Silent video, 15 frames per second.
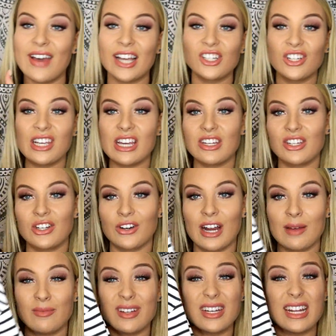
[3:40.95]
actually
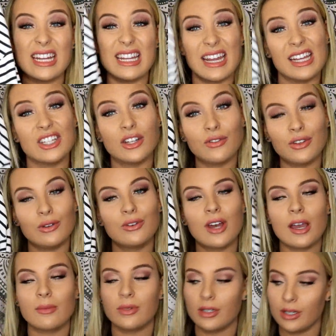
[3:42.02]
Instagrammed in this a few
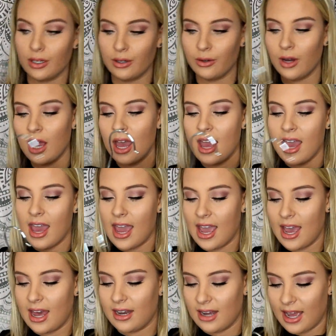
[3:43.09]
times too,
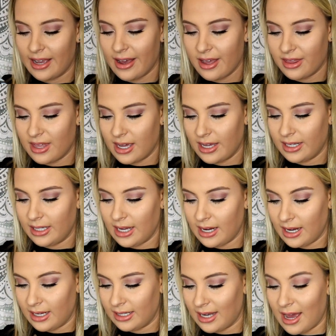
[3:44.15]
and I got this
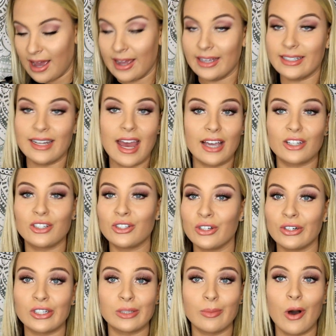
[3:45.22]
in a size
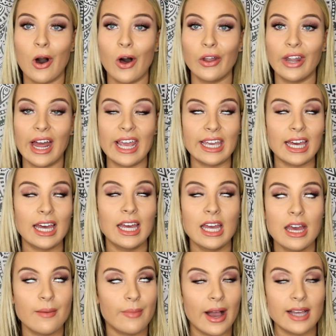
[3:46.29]
extra small. Like,
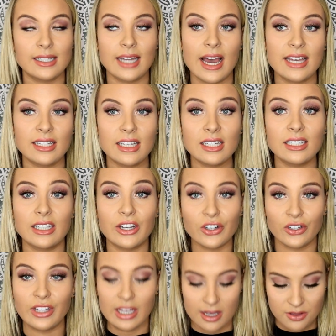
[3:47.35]
my sizes
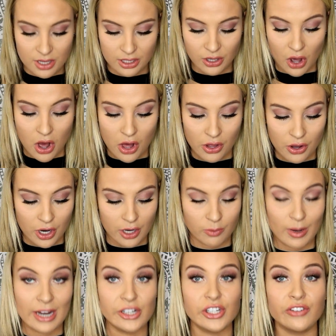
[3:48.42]
literally in this haul are
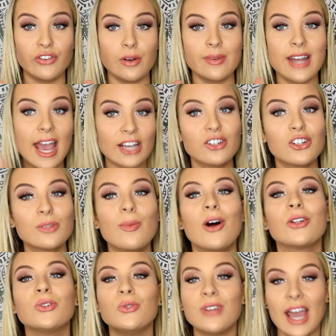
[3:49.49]
ranging from an extra
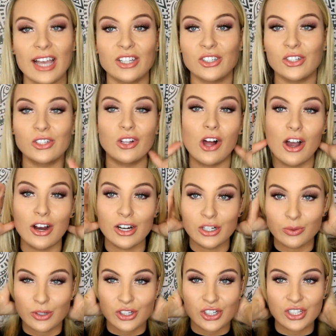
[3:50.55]
small to an extra large,
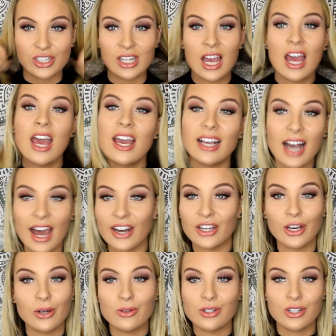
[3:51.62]
which just kind of
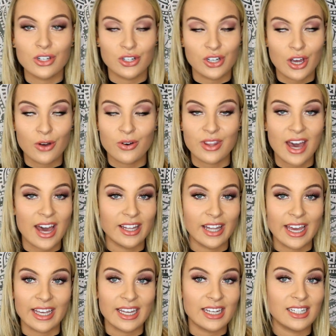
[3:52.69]
goes to show that
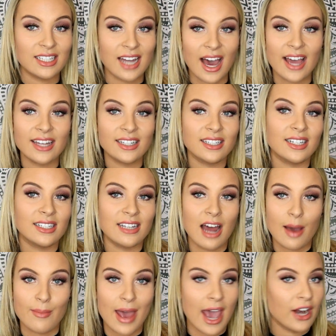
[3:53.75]
like size does
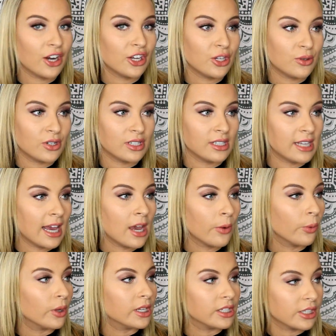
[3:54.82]
not matter. You just get
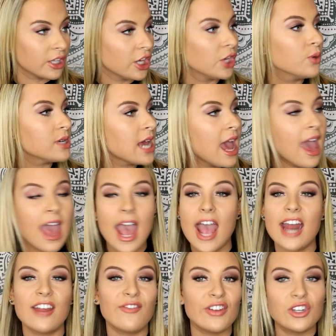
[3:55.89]
what's cute,
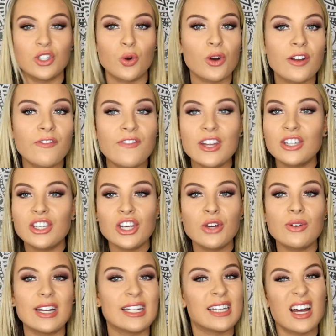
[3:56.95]
and if it sort of fits
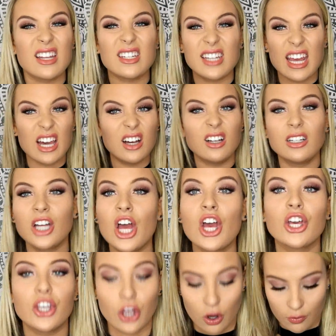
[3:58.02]
you and it's on sale,
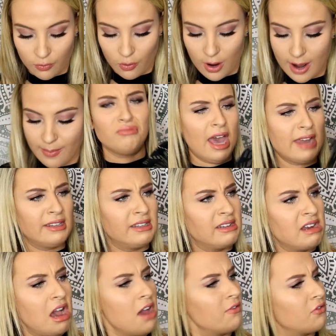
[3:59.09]
go for it. That's not